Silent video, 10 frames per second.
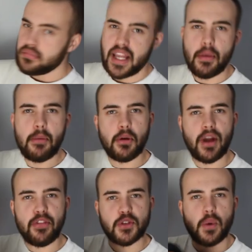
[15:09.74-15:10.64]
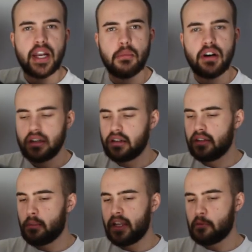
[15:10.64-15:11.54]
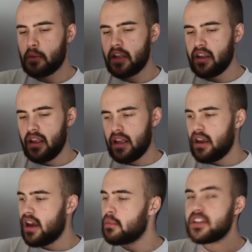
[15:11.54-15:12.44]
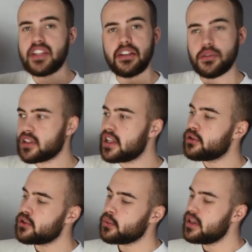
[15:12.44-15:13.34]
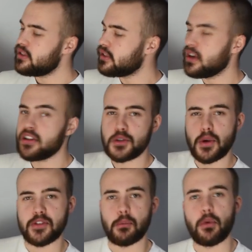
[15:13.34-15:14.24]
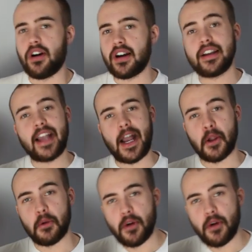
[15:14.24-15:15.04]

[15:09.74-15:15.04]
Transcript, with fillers: Yeah, maybe around the 20 mark on the pit to pit. Uh, but single stitch, Screen Stars, Jurassic Park, can't go